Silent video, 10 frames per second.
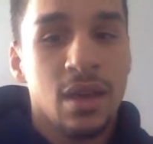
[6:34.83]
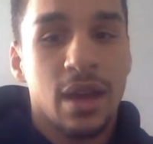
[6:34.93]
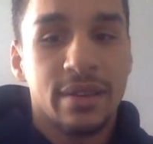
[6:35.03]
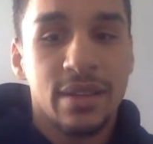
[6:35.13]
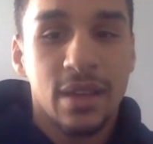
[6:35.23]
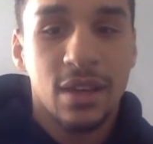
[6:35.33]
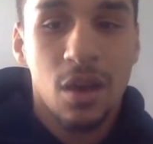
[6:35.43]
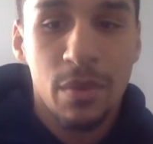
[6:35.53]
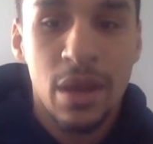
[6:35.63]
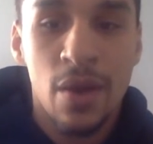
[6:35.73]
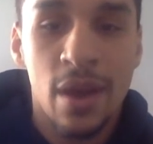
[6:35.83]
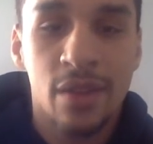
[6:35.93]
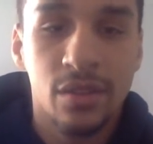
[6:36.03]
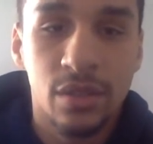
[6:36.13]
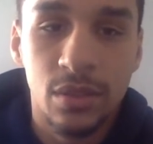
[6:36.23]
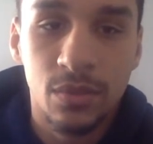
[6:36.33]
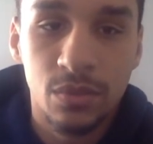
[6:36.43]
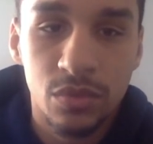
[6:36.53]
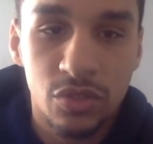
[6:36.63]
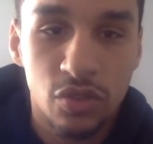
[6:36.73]
I think that coming out as a
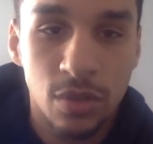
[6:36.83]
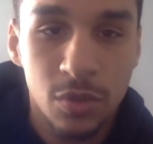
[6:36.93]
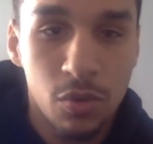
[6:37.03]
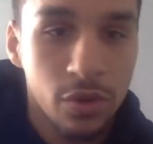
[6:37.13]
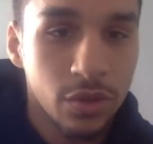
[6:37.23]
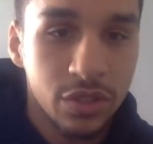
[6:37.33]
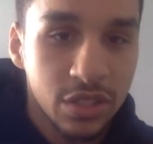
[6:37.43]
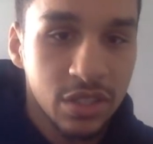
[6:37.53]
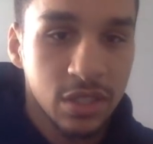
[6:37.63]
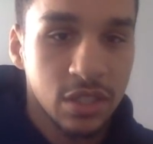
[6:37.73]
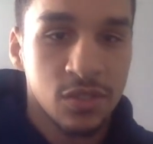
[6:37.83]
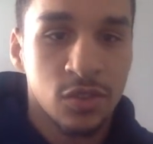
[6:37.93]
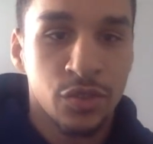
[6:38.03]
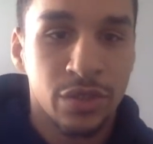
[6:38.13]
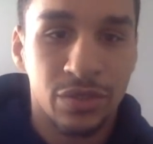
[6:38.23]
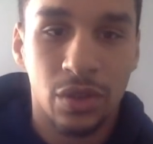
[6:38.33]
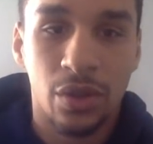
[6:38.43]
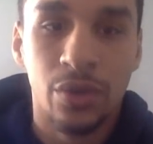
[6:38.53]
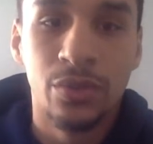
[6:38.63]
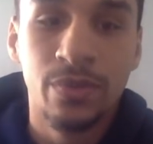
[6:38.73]
Trump supporter or just a conservative
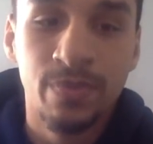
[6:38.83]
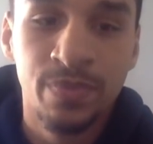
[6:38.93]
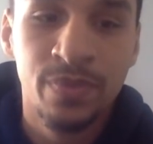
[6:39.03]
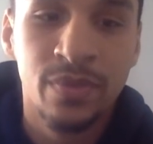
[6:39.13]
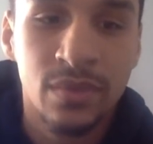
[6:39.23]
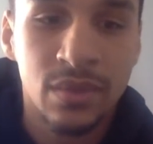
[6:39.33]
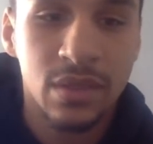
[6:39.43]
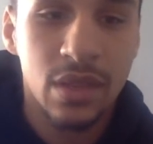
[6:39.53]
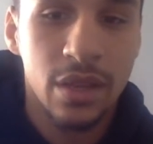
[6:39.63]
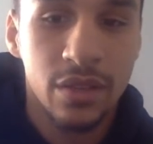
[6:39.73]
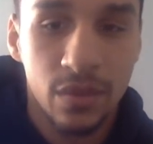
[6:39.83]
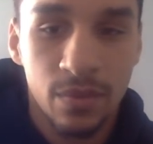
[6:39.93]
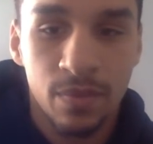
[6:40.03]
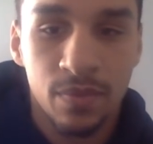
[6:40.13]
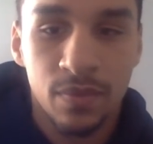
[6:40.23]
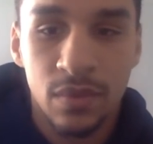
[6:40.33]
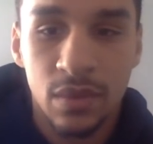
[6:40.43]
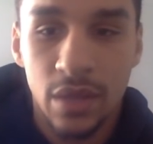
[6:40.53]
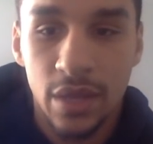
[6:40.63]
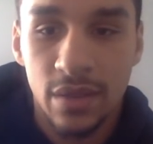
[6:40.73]
alone is
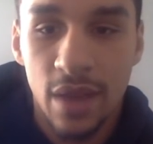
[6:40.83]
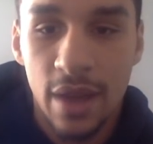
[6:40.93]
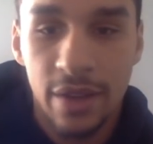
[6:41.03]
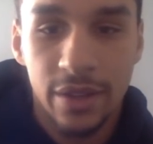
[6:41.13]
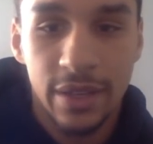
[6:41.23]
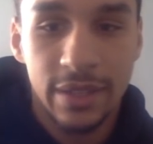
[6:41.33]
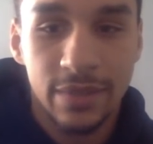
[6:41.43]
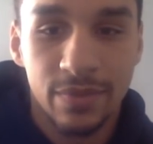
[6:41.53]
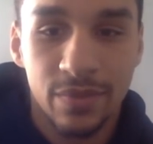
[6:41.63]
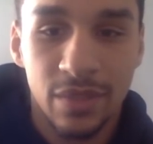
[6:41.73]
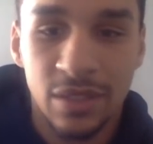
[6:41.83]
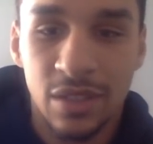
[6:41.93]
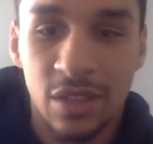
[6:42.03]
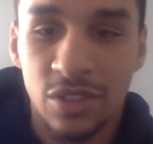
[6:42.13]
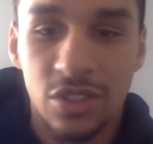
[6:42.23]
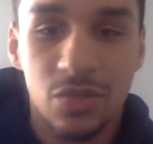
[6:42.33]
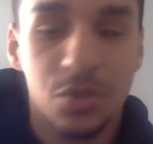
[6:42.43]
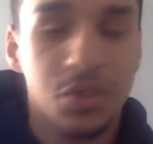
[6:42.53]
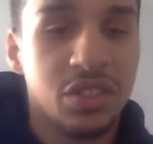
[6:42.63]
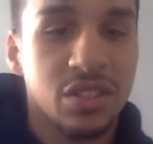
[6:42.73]
kind of like, it's just
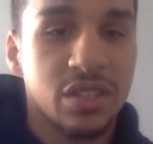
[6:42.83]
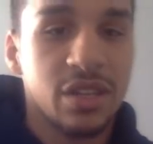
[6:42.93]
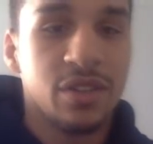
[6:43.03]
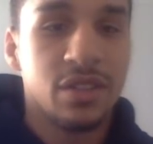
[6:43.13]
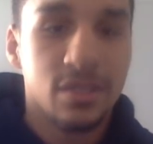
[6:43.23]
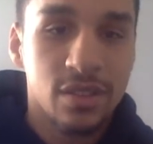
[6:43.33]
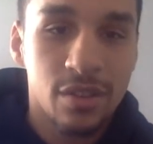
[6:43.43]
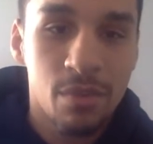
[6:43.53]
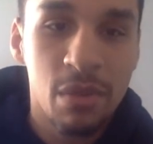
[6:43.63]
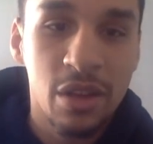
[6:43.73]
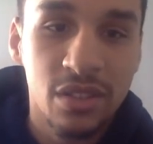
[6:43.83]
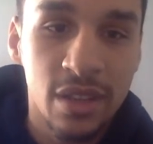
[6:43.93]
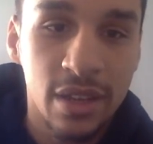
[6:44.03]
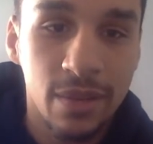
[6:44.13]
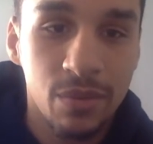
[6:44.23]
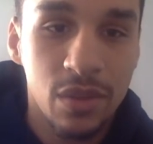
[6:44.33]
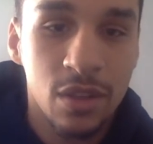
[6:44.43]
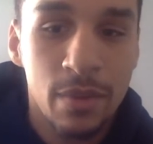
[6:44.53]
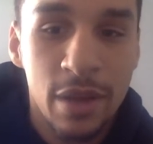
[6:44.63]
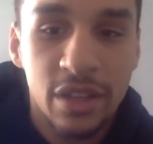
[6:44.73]
really scary. This is the amount
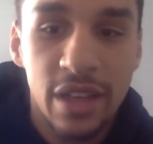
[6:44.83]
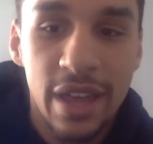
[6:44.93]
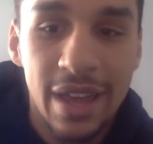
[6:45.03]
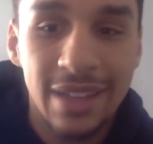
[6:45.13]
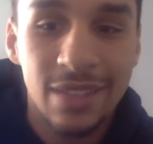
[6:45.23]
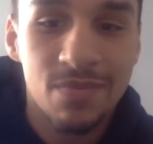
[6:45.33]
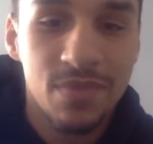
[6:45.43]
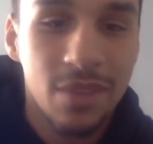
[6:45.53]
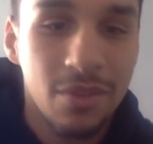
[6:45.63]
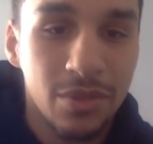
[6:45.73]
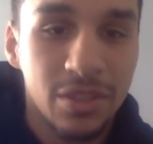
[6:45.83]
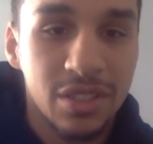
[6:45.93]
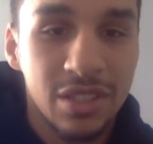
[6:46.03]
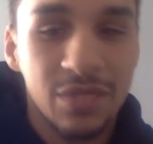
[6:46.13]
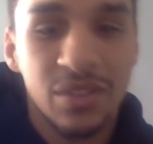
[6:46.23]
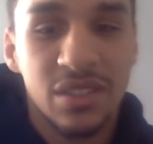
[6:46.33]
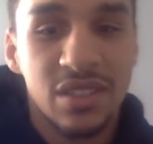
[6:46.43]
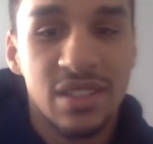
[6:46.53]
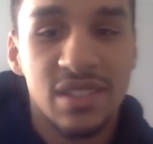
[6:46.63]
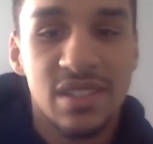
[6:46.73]
of hate that we receive is
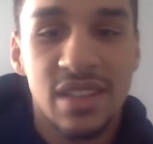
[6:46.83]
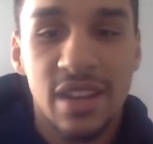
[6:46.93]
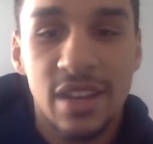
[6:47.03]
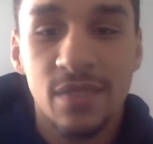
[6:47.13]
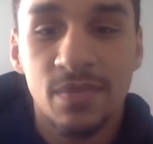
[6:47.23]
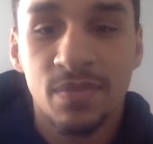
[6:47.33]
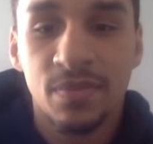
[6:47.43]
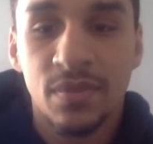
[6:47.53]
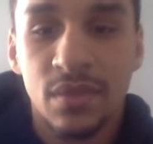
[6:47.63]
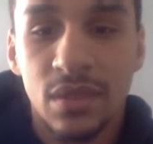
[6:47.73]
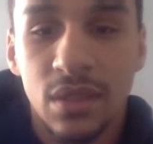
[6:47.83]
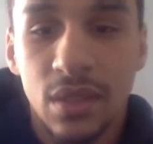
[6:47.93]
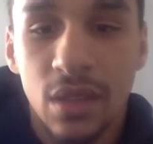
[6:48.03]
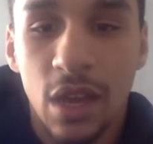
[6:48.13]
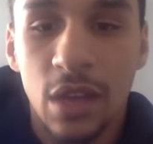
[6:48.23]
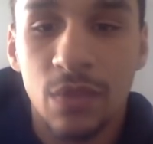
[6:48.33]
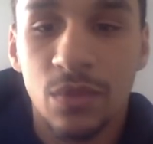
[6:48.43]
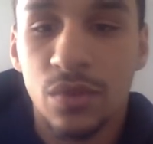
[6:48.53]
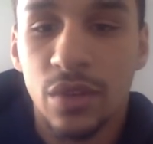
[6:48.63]
insane. I'm